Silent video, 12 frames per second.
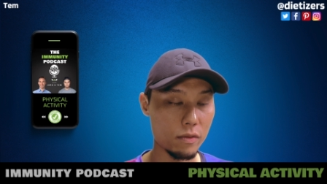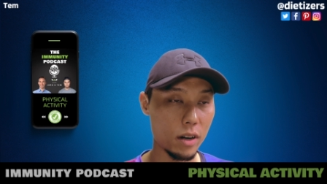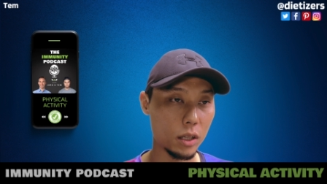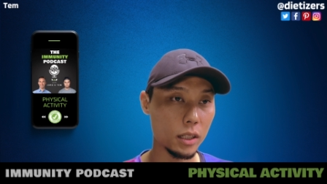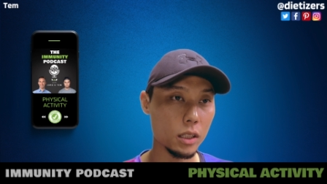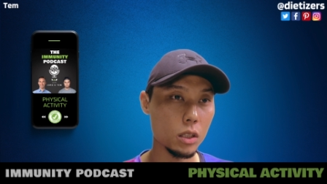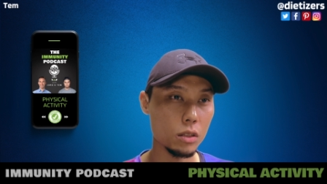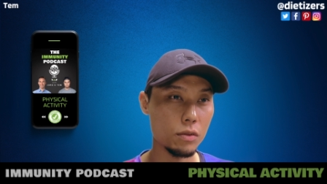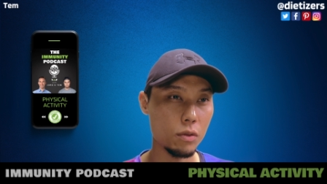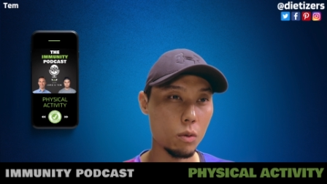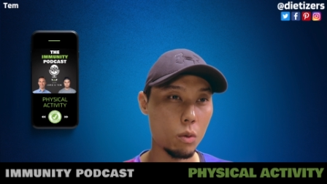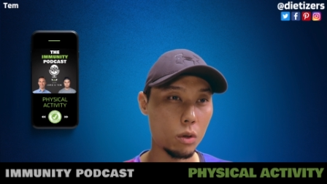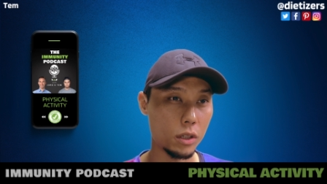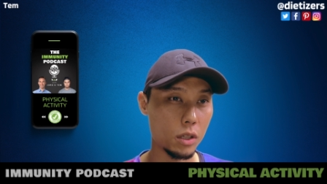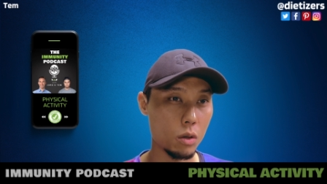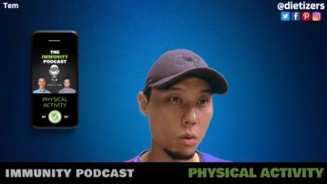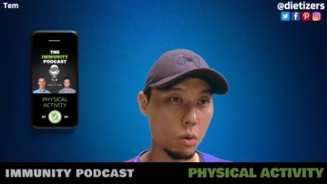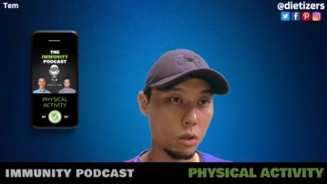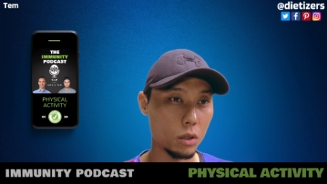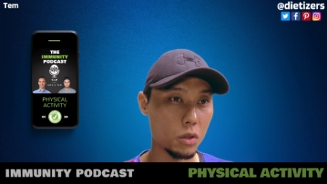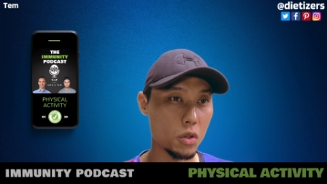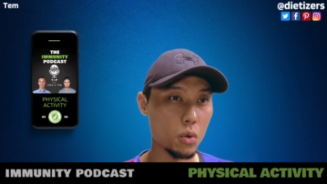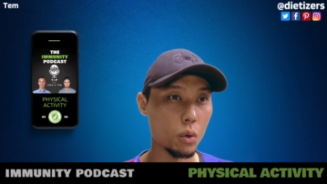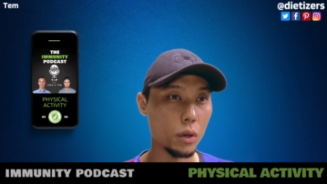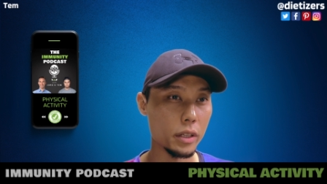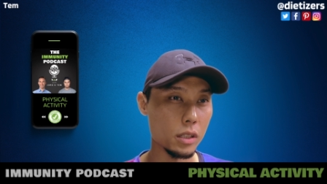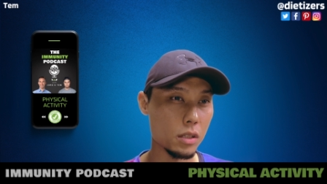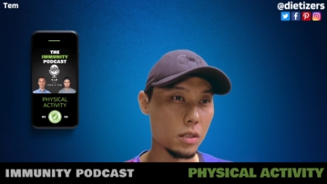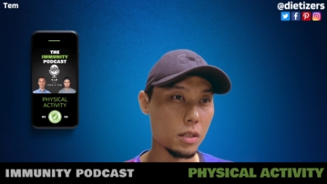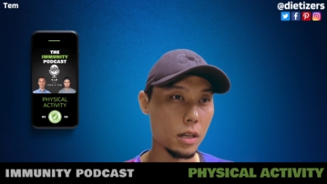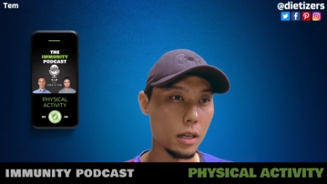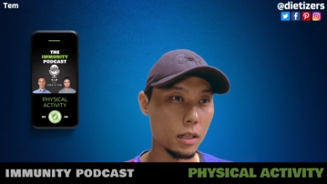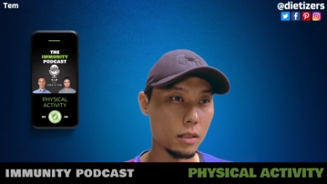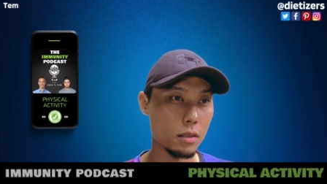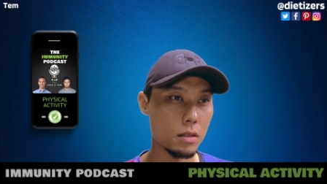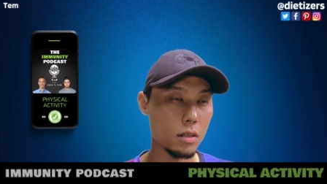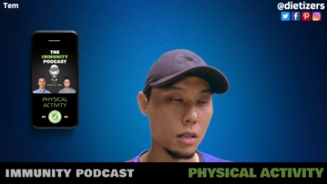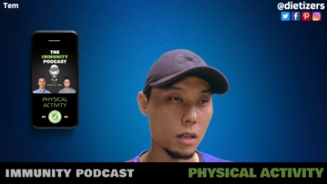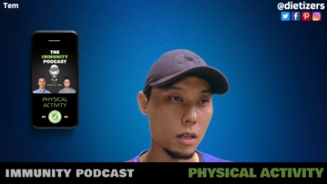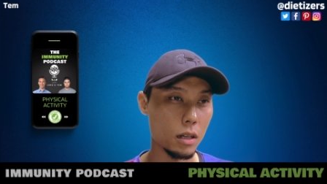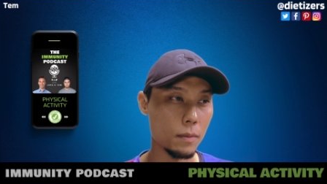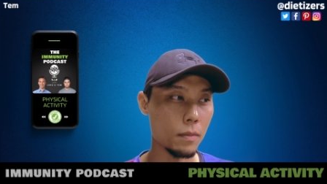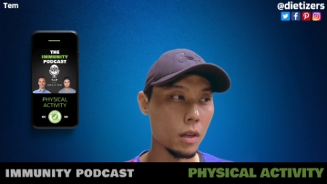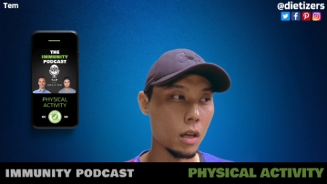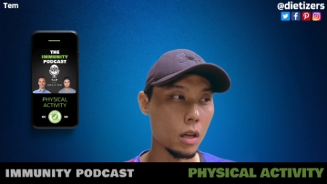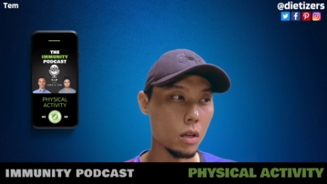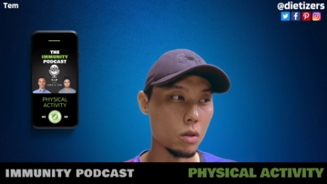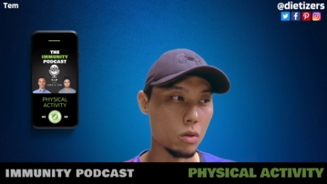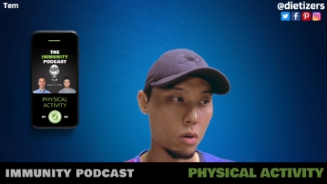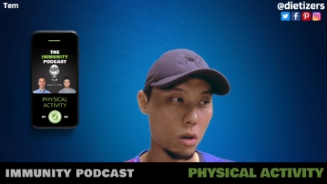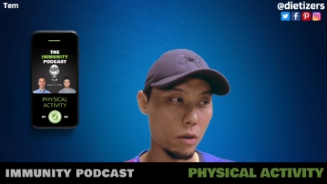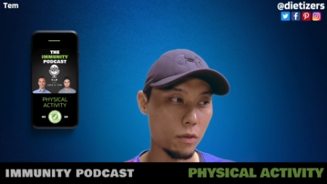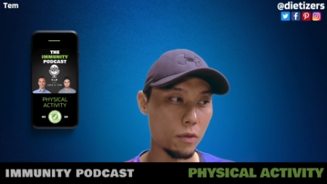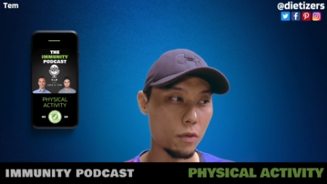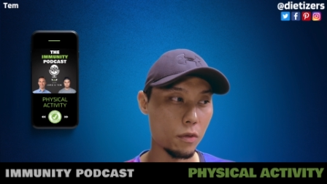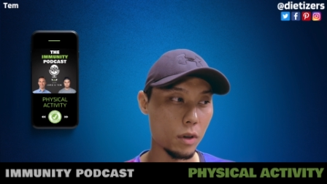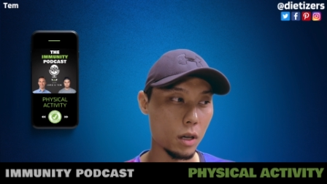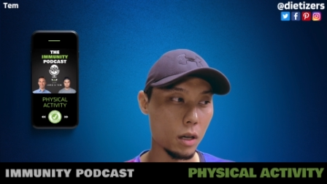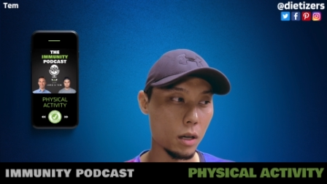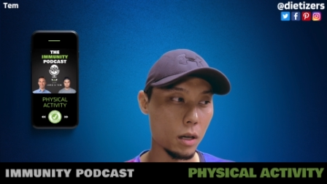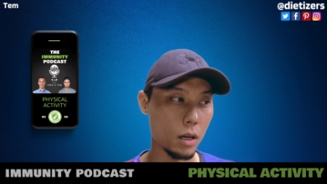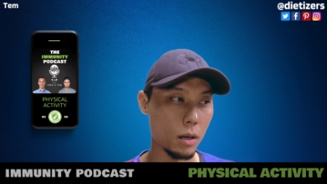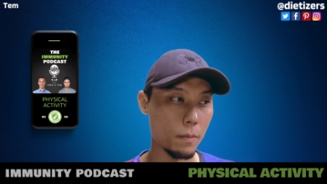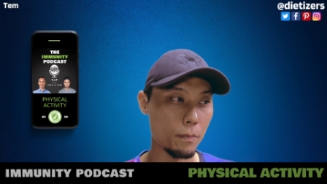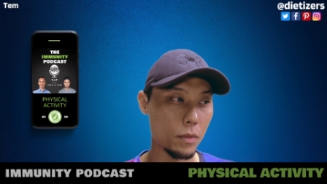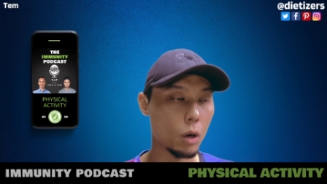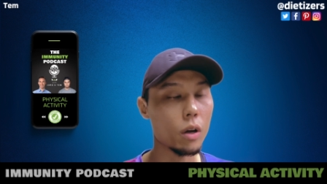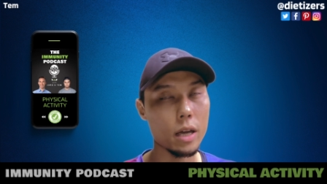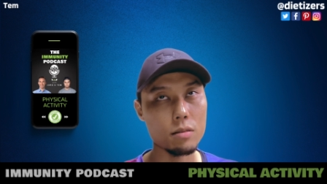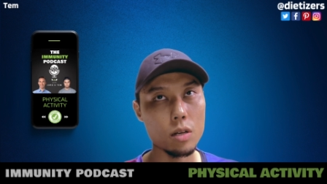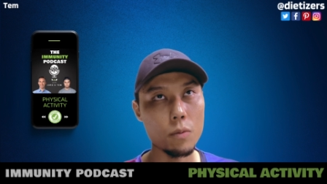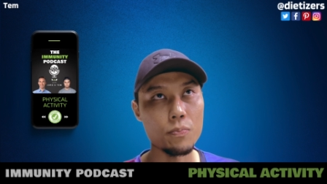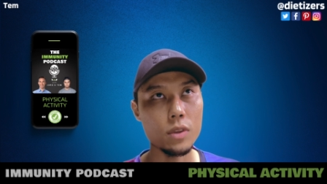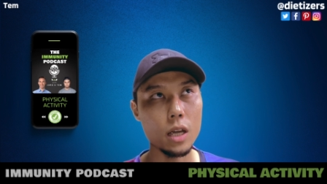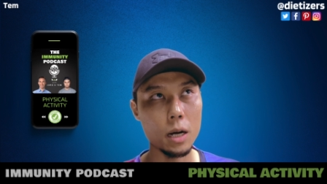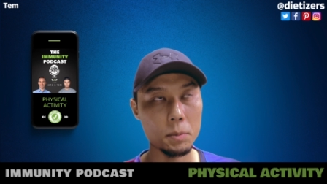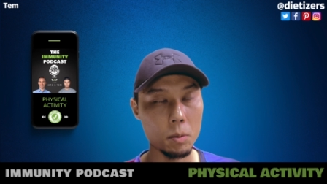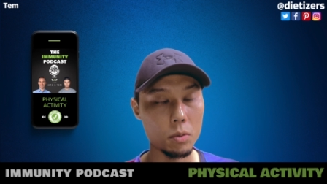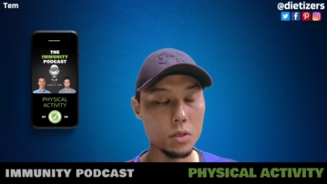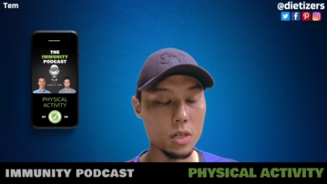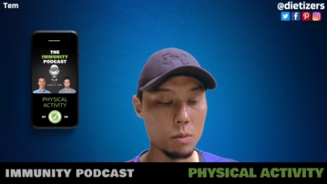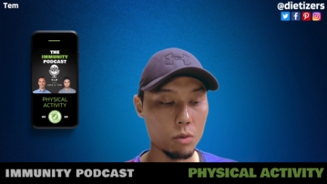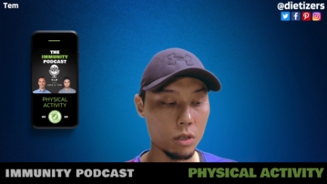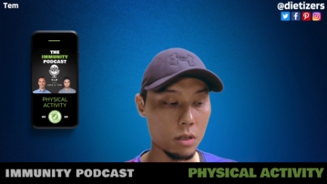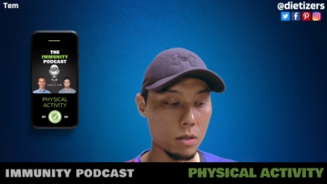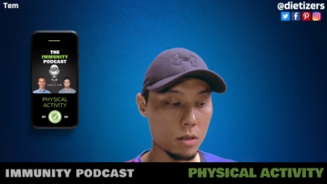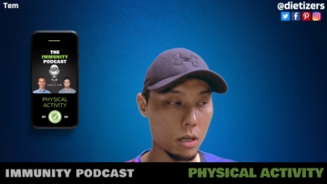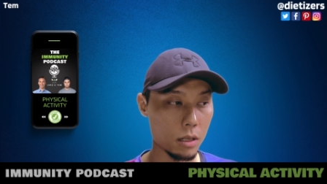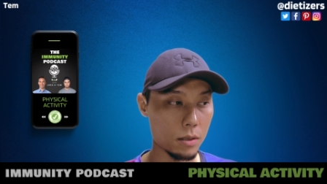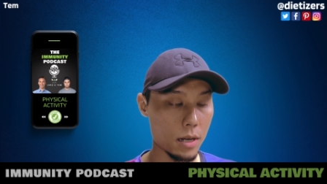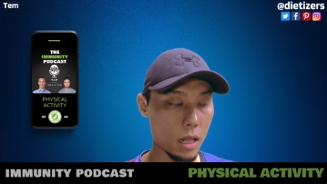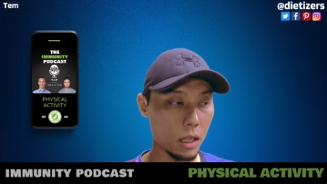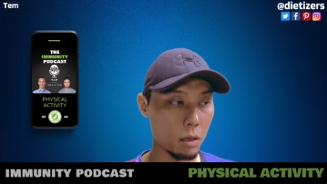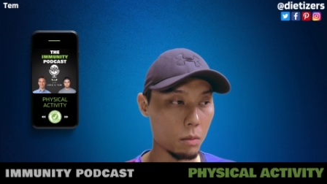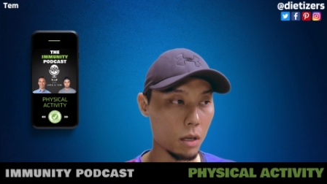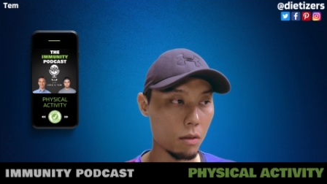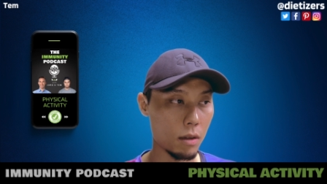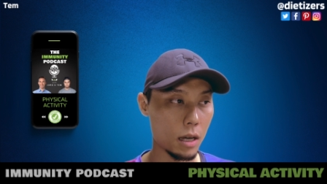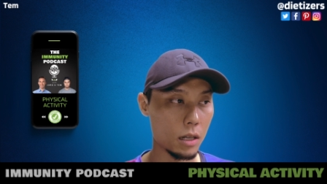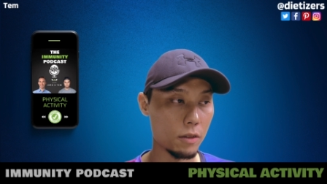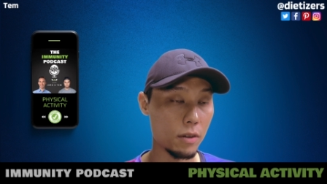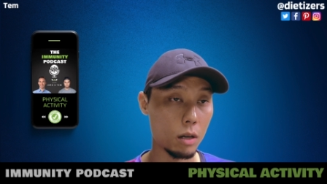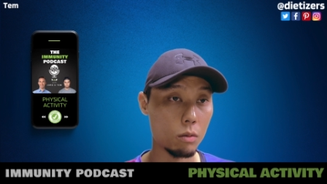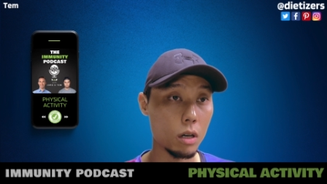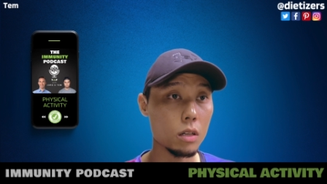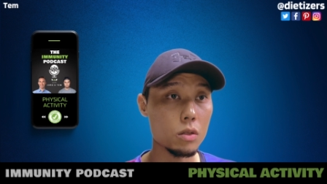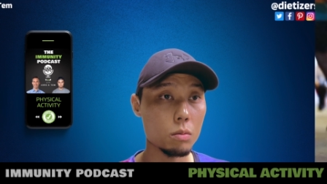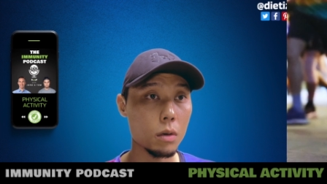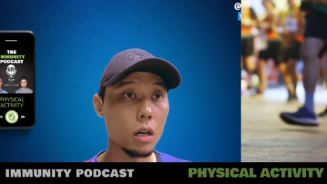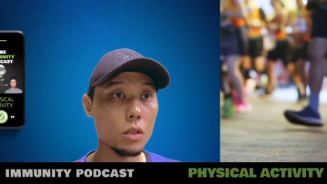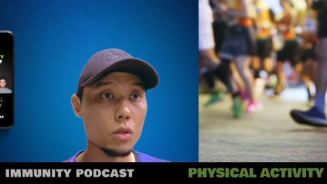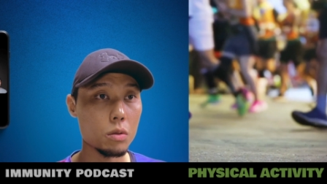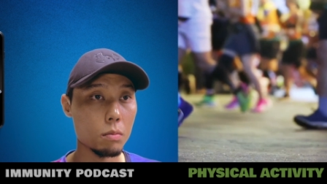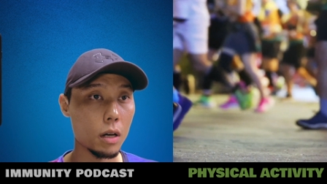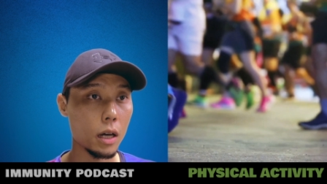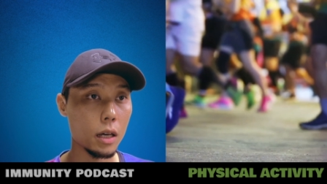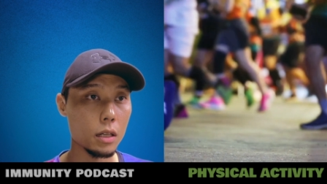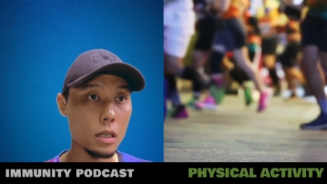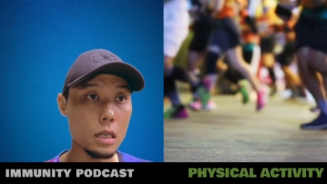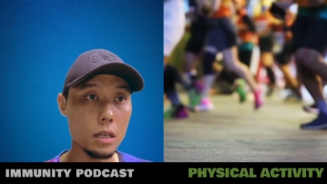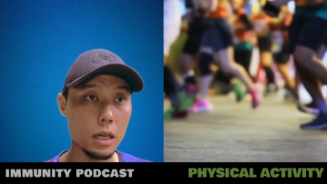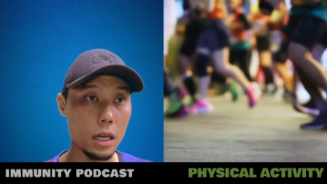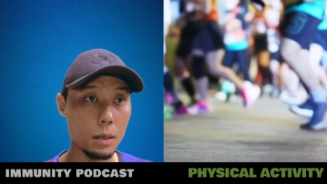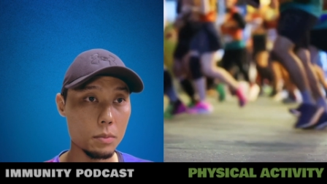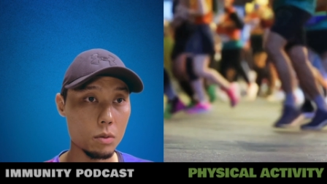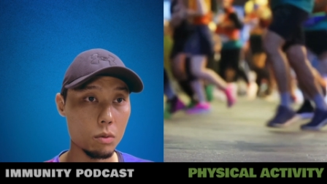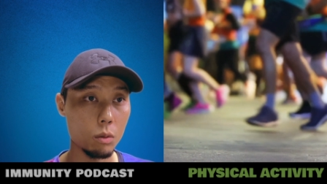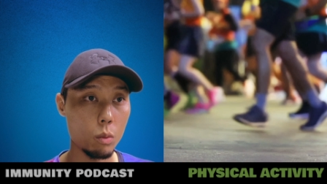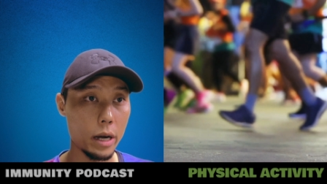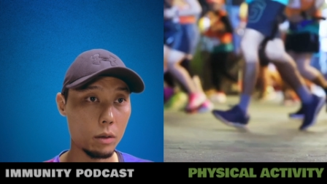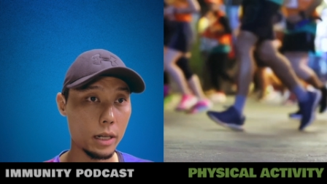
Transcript: very good for your joints and uh, sort of uh, okay so I remember someone uh, telling me that if I run too much, my kneecaps will wear